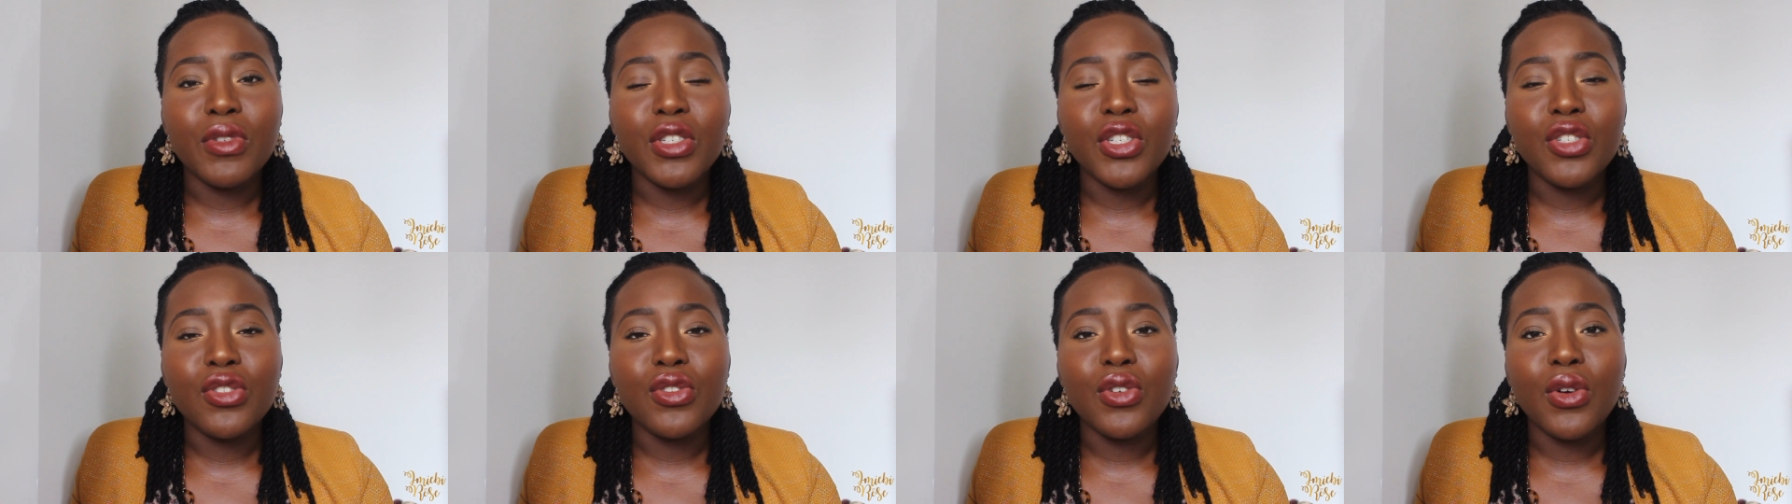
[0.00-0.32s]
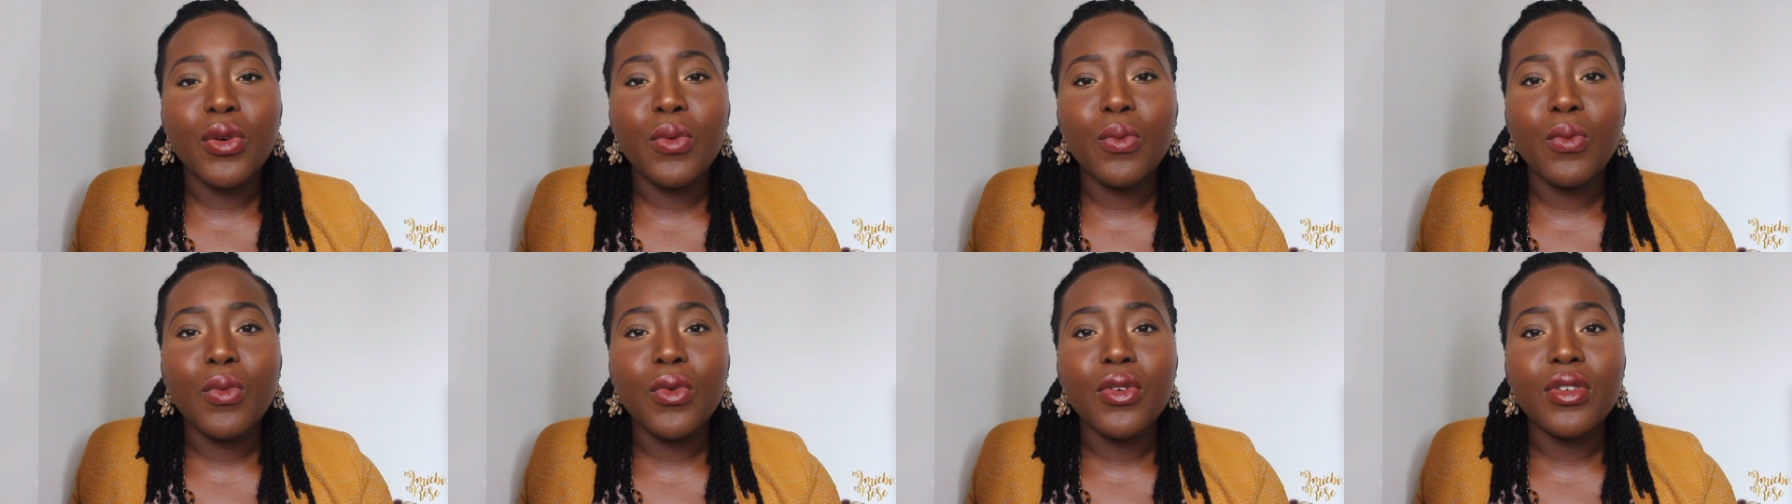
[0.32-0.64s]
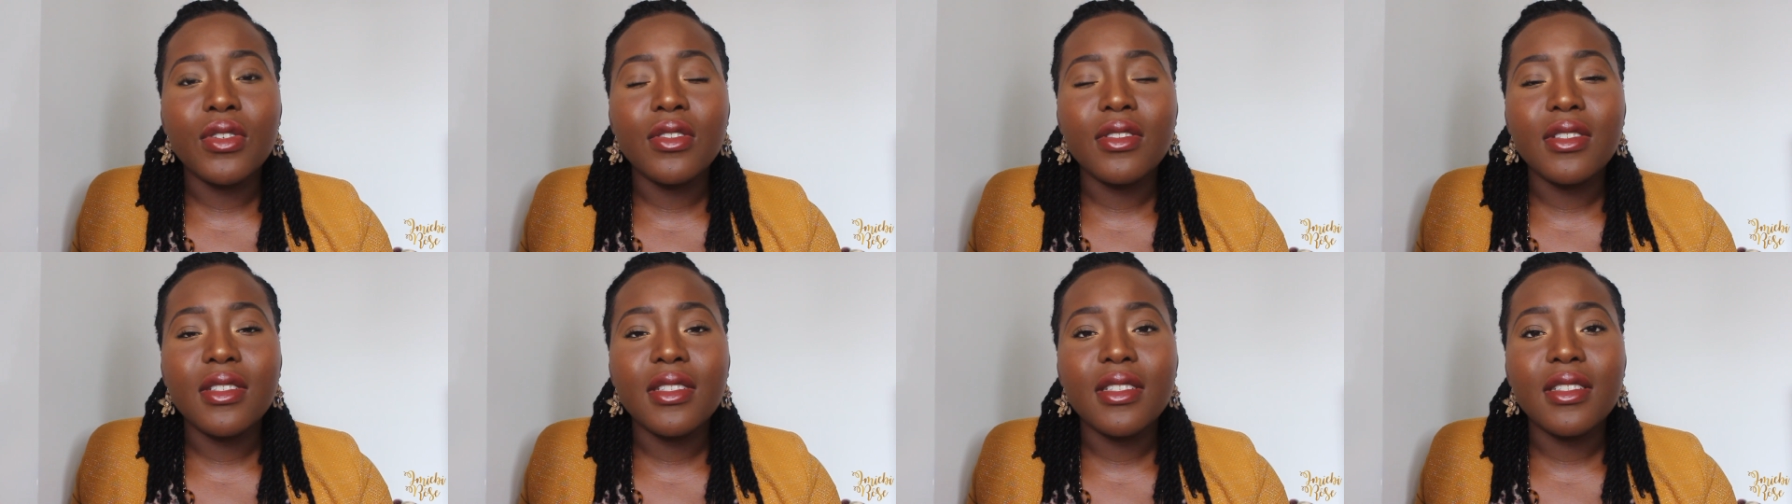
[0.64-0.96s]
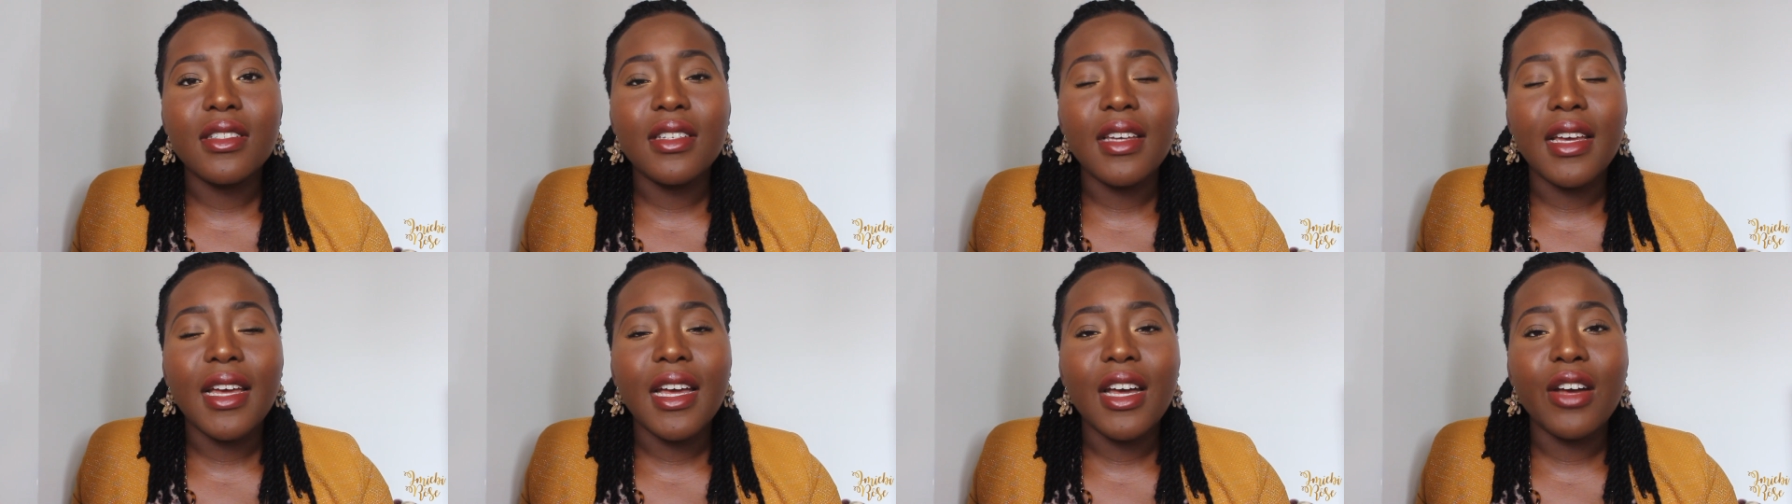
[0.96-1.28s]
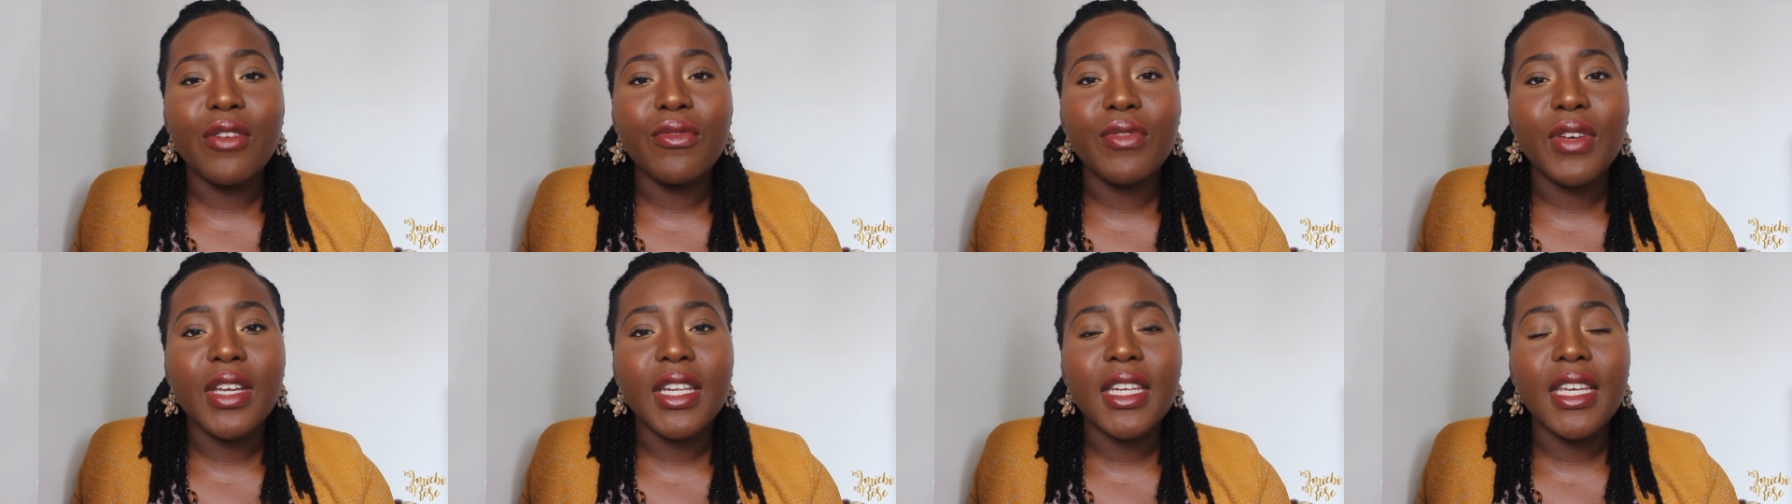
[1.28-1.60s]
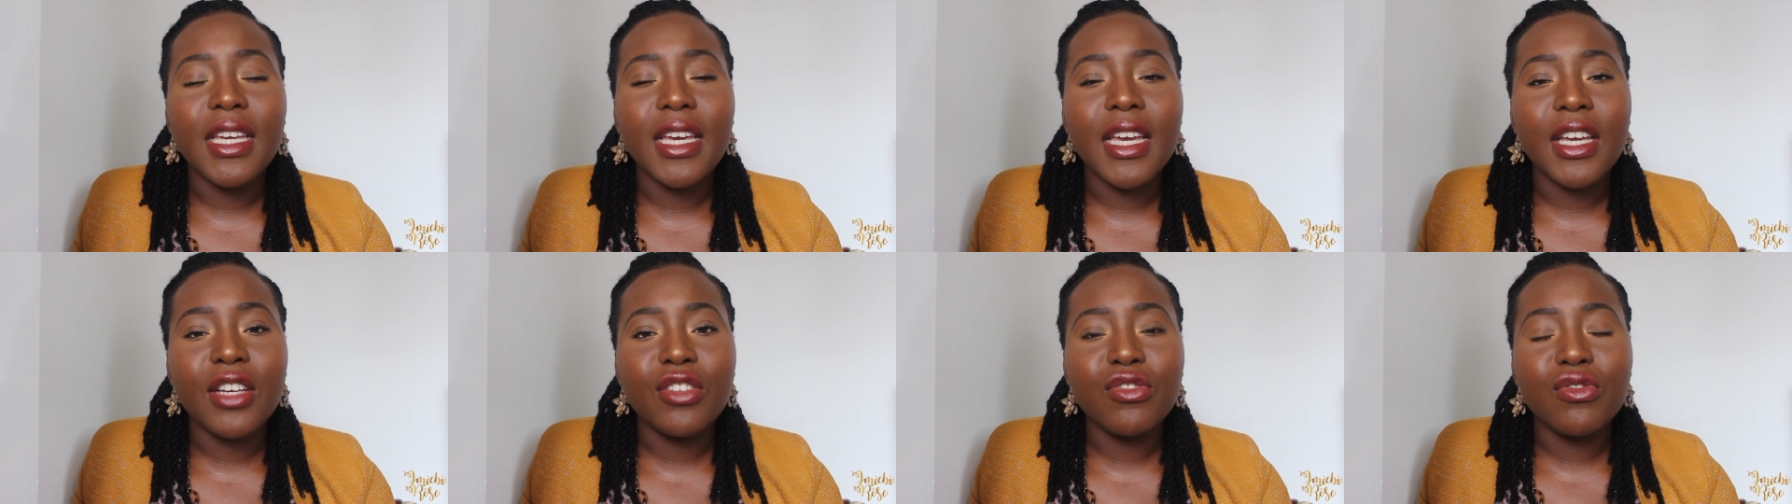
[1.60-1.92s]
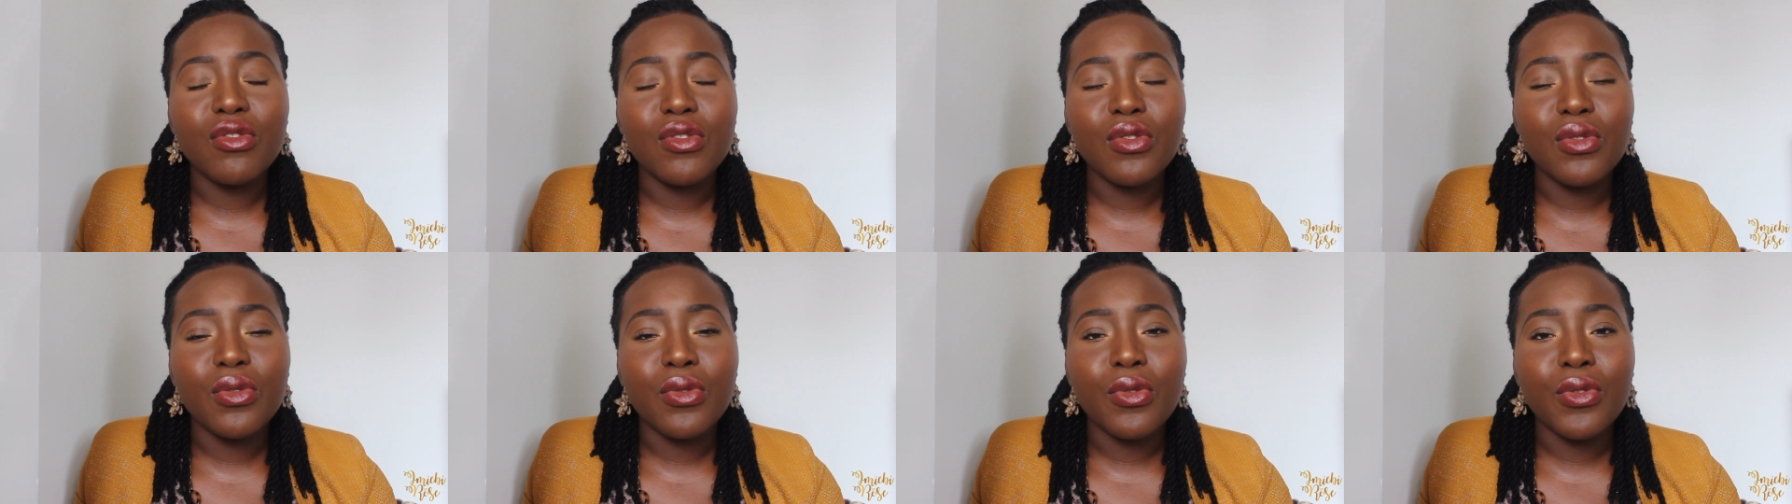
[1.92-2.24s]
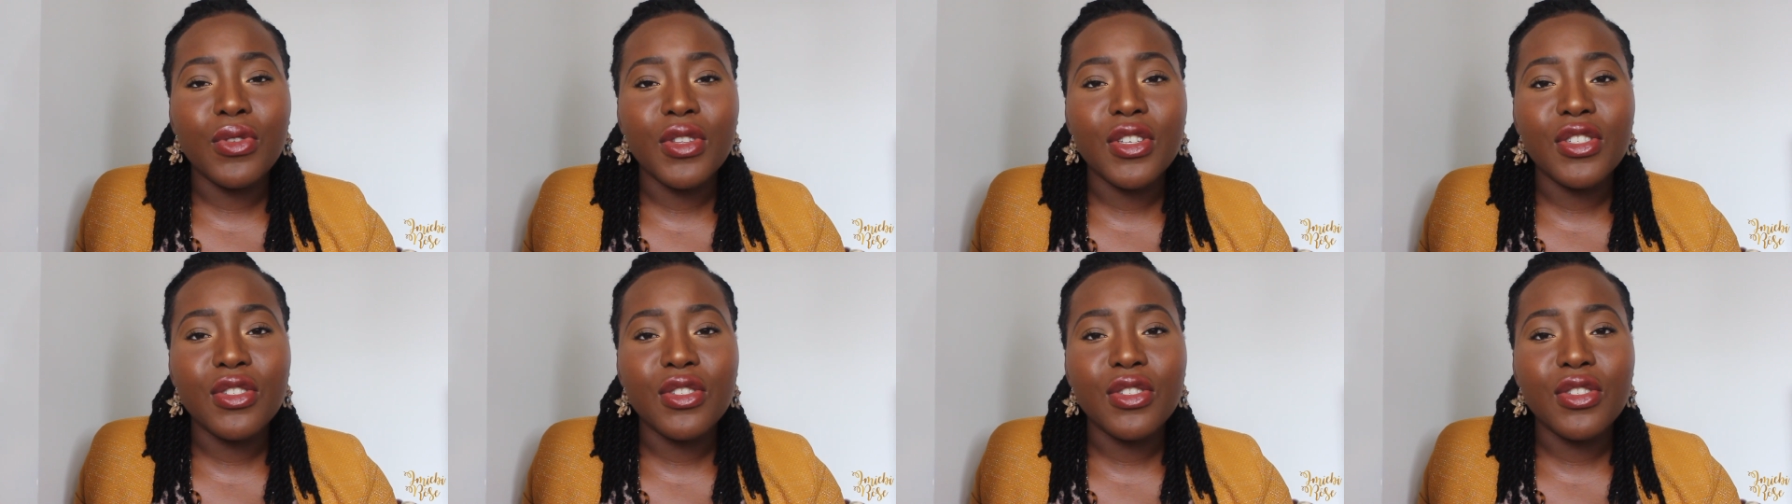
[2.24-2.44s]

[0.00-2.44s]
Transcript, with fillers: and you don't want to have any extra talk